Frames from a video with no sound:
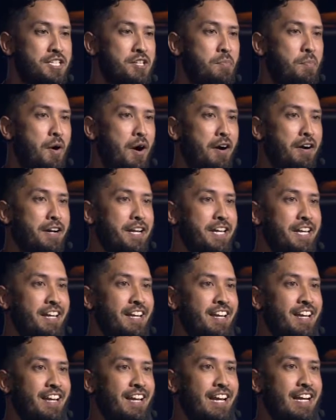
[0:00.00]
in the
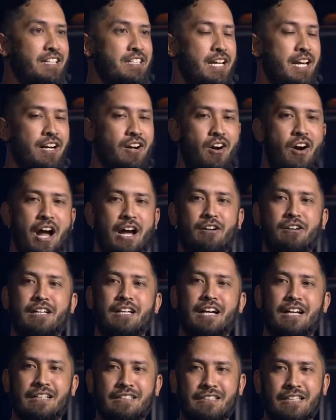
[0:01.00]
party. It's like, oh, I
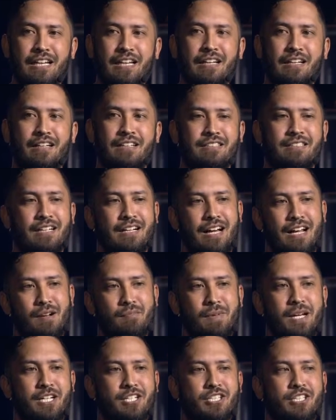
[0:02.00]
only got to take because I got
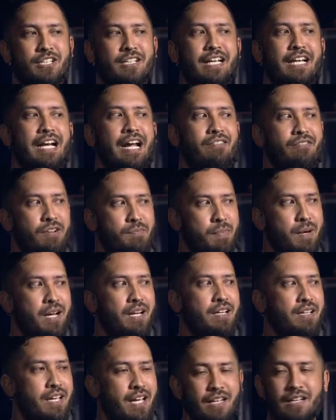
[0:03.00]
to make sure get
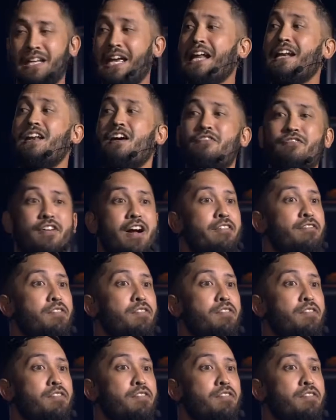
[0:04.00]
enough for